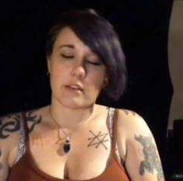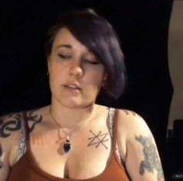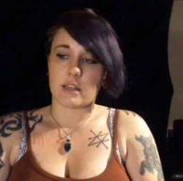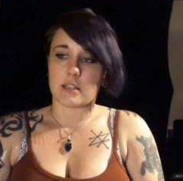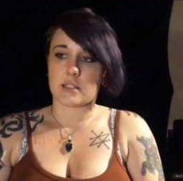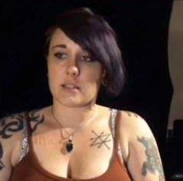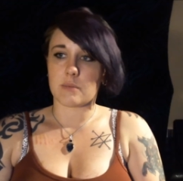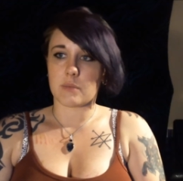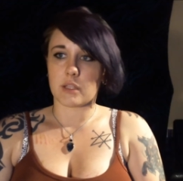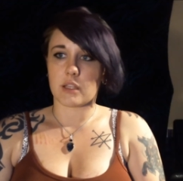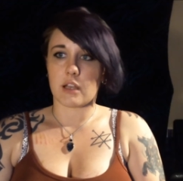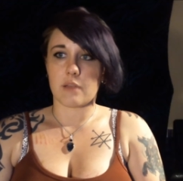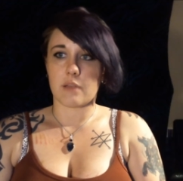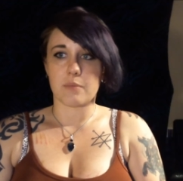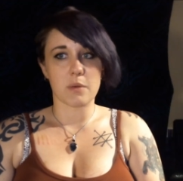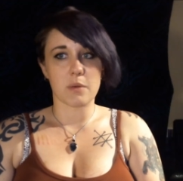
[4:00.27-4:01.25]
It's something that
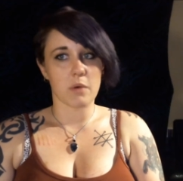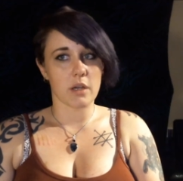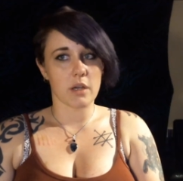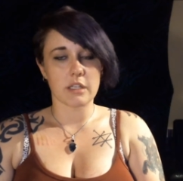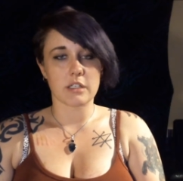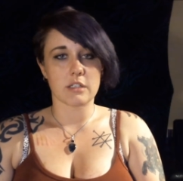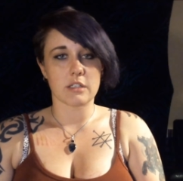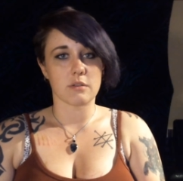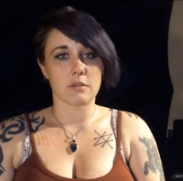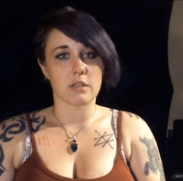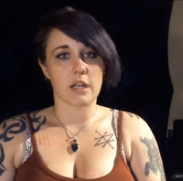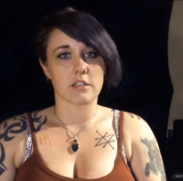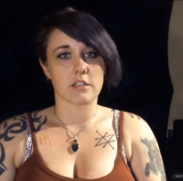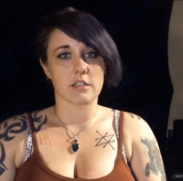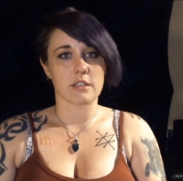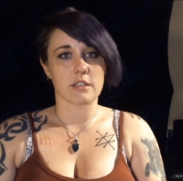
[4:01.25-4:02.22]
I've been wanting to do that I
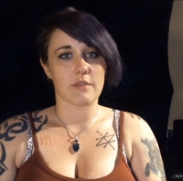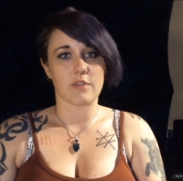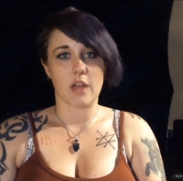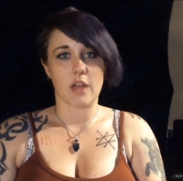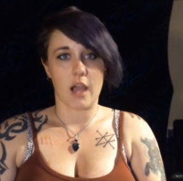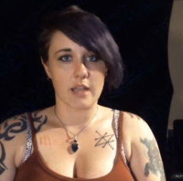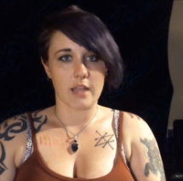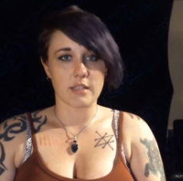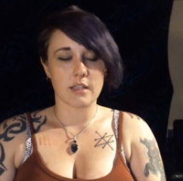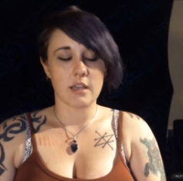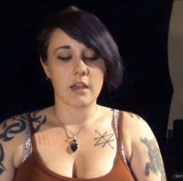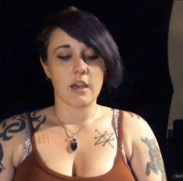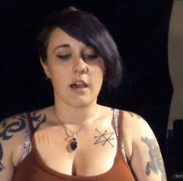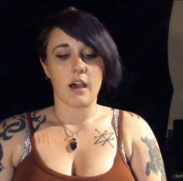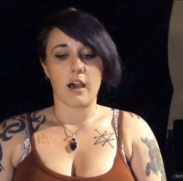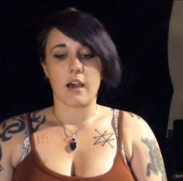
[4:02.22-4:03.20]
just have not.
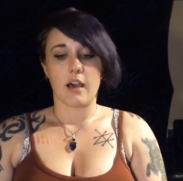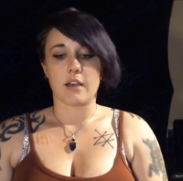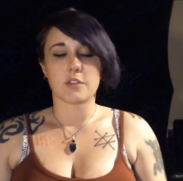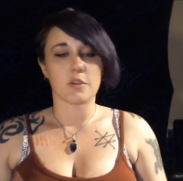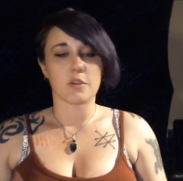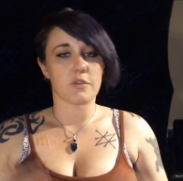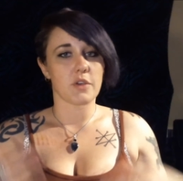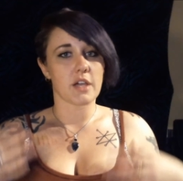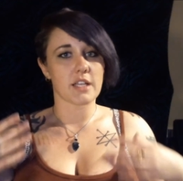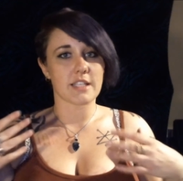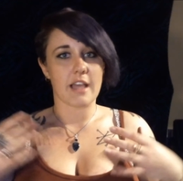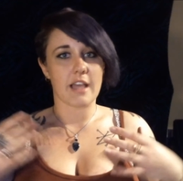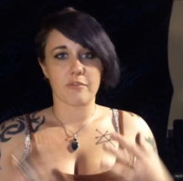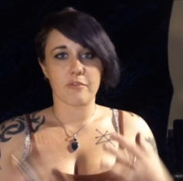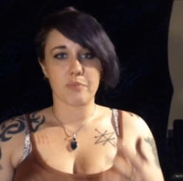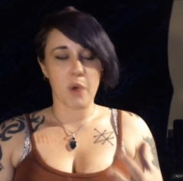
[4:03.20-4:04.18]
So if you guys
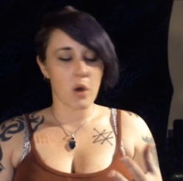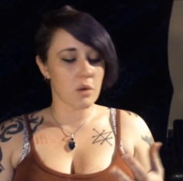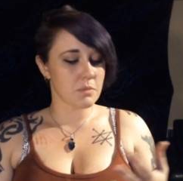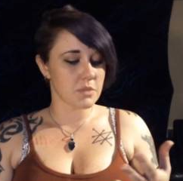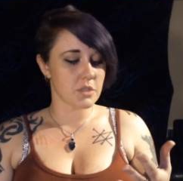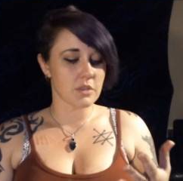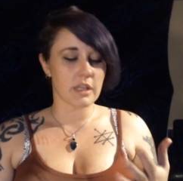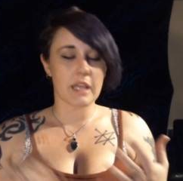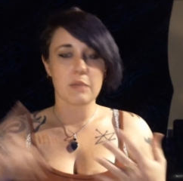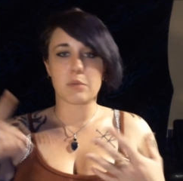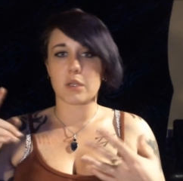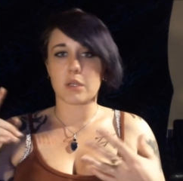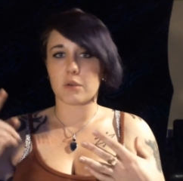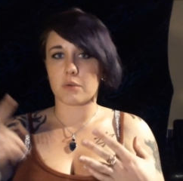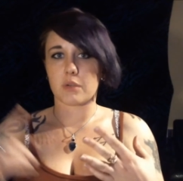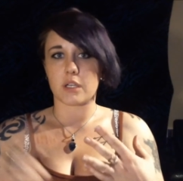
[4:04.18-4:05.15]
have poems you'd like me
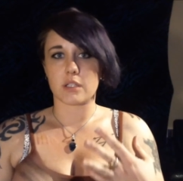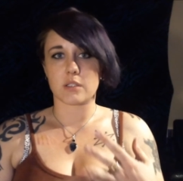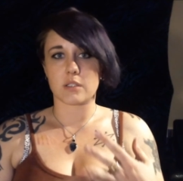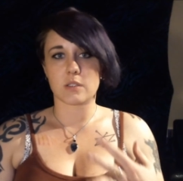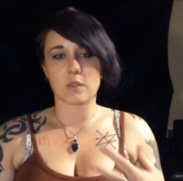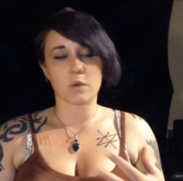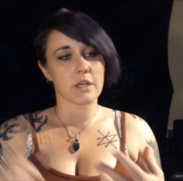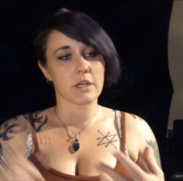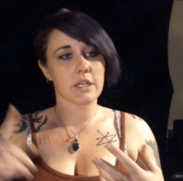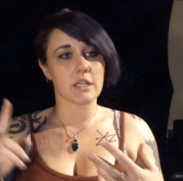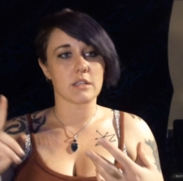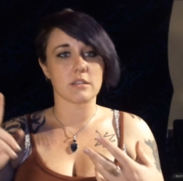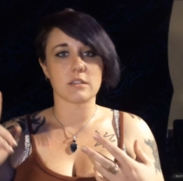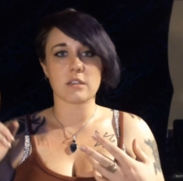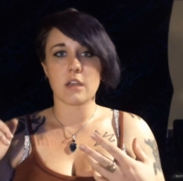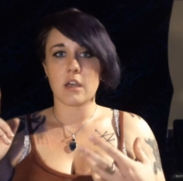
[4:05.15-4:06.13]
to read,
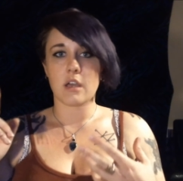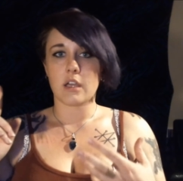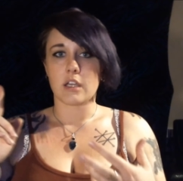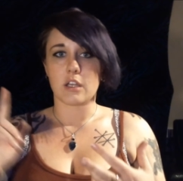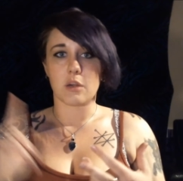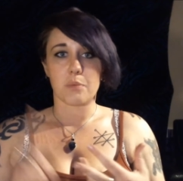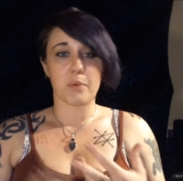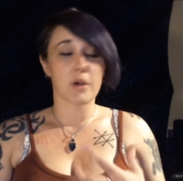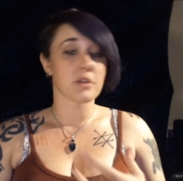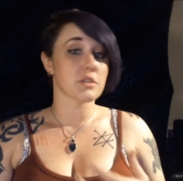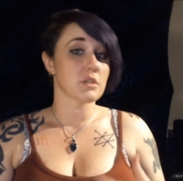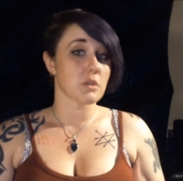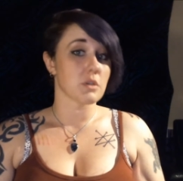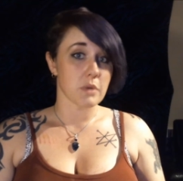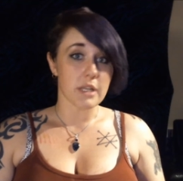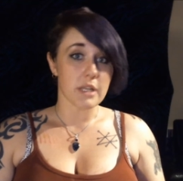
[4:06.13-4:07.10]
stories,
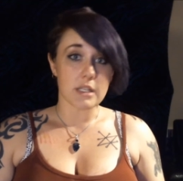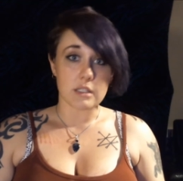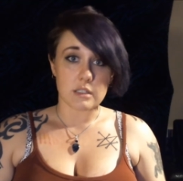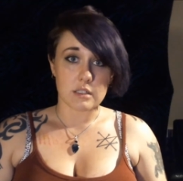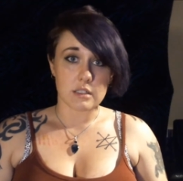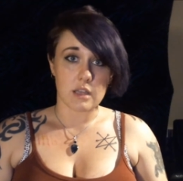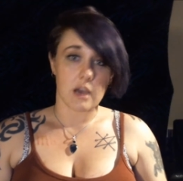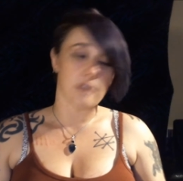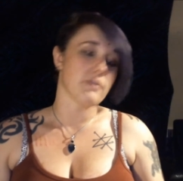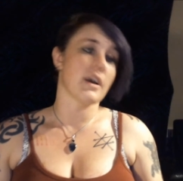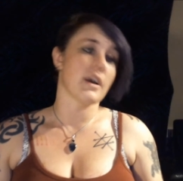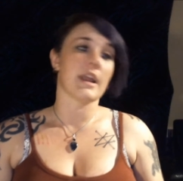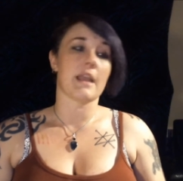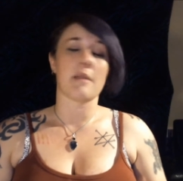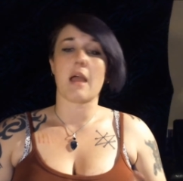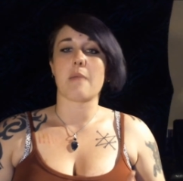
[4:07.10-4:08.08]
personal written stuff,
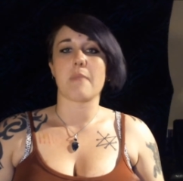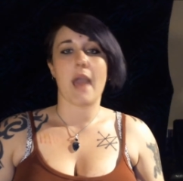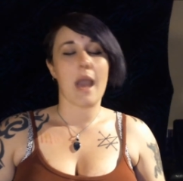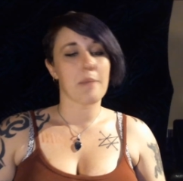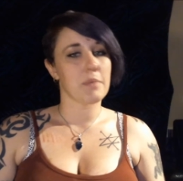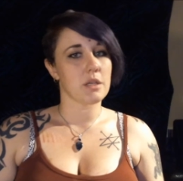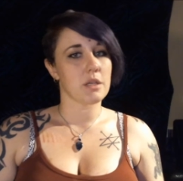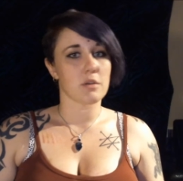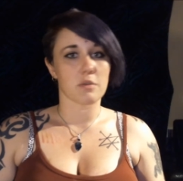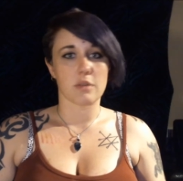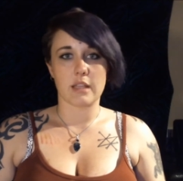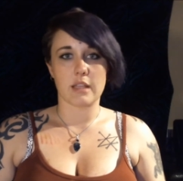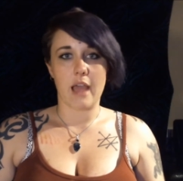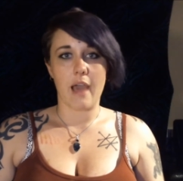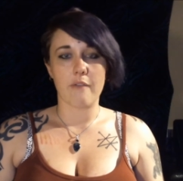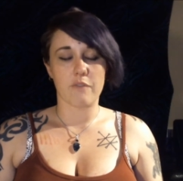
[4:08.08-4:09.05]
I'm happy to read
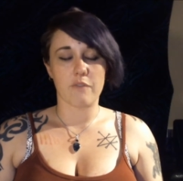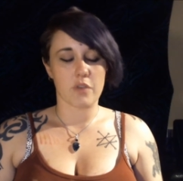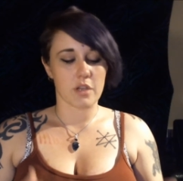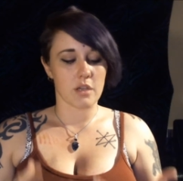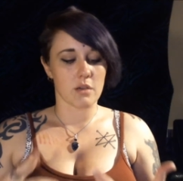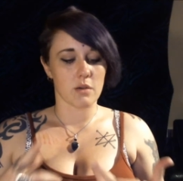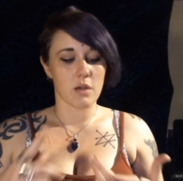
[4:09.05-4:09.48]
that for you.